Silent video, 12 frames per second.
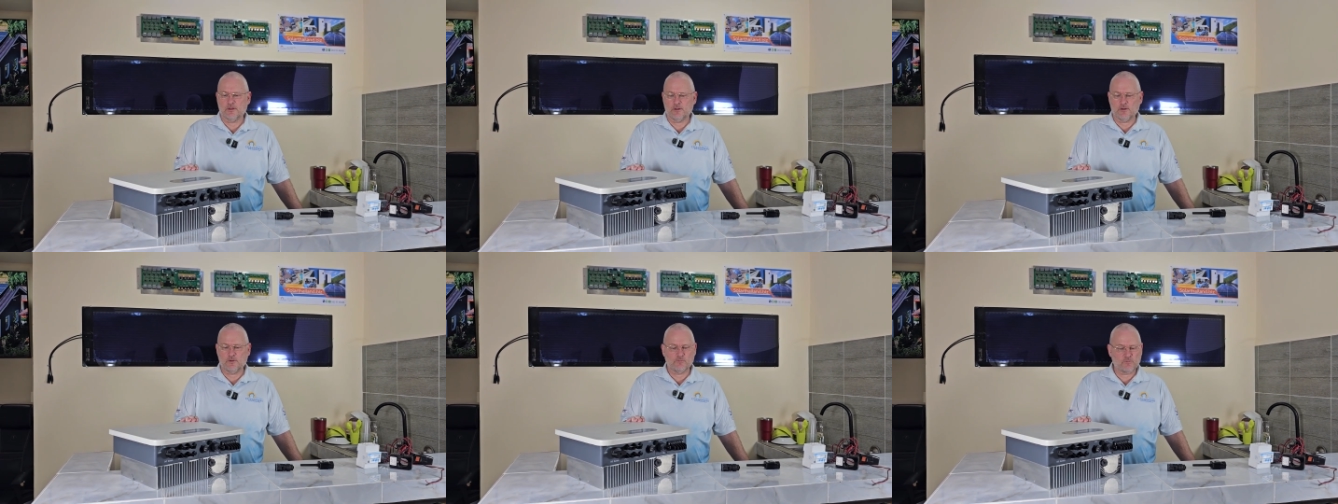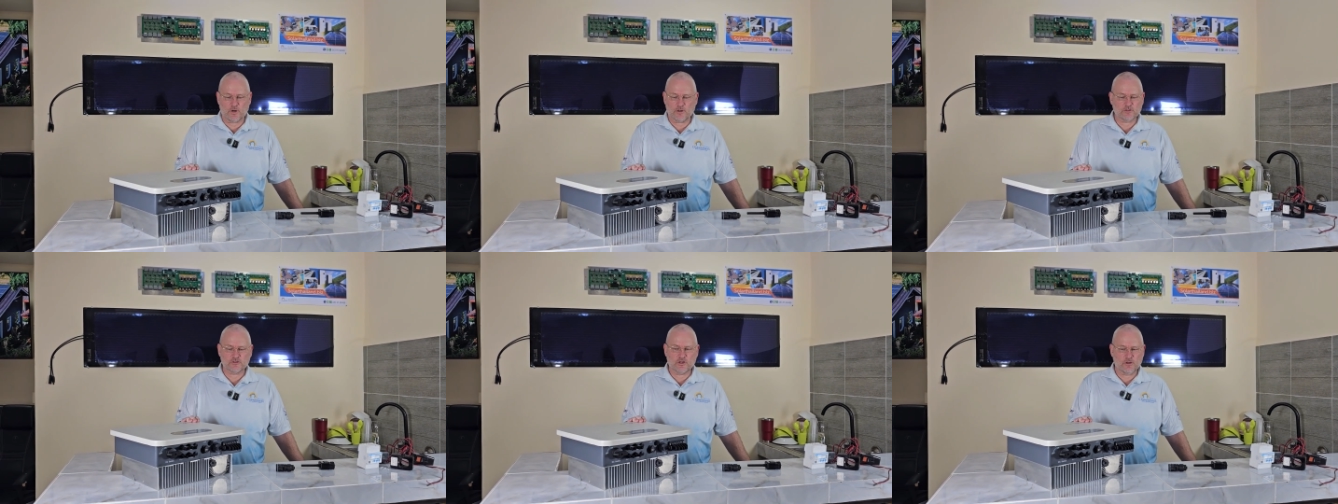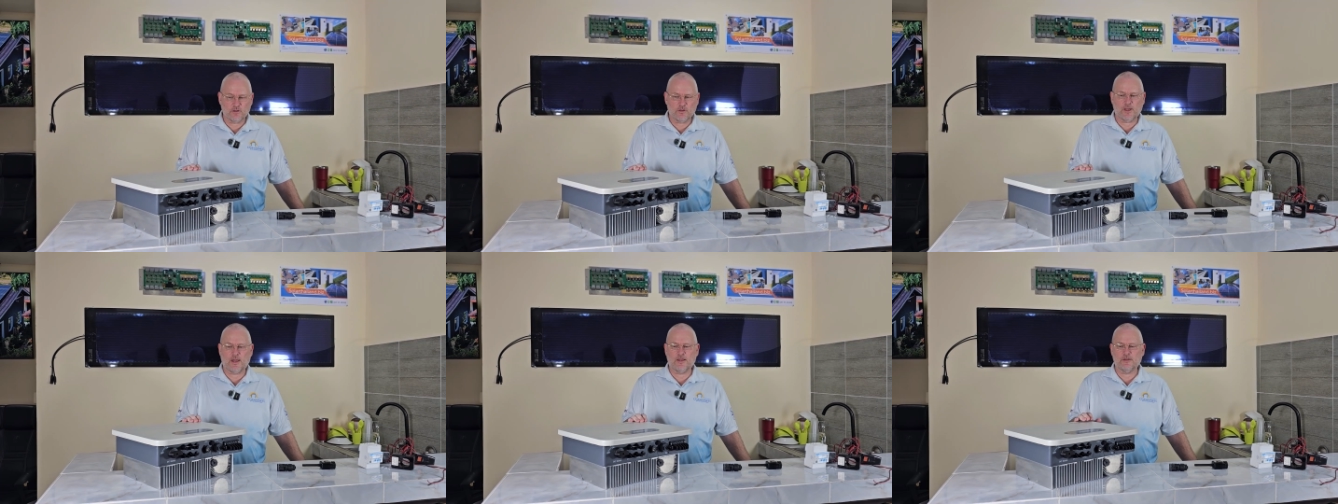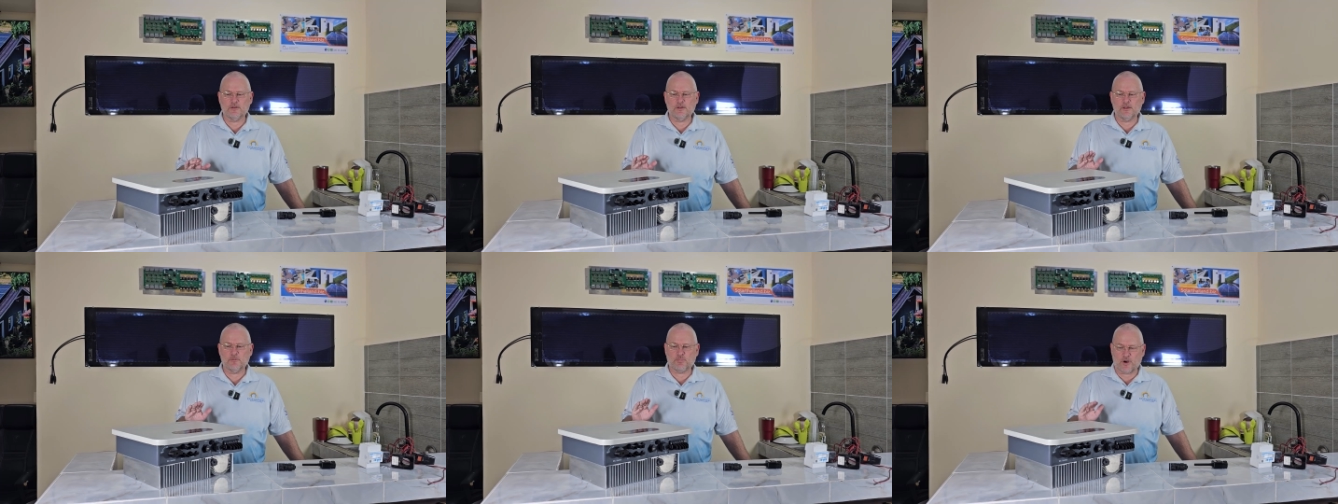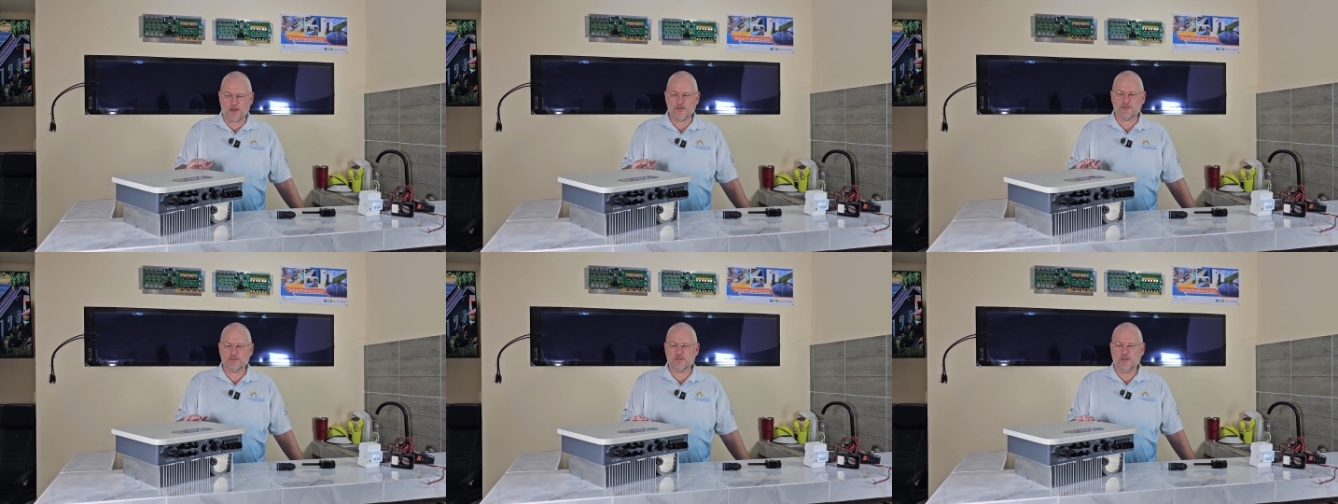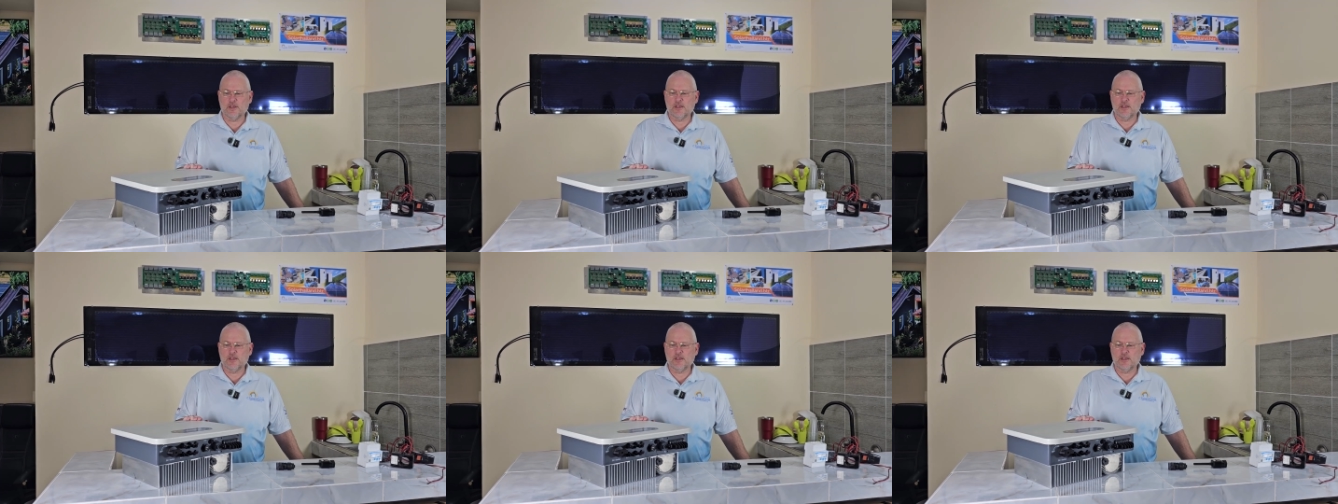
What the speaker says: works good, and the price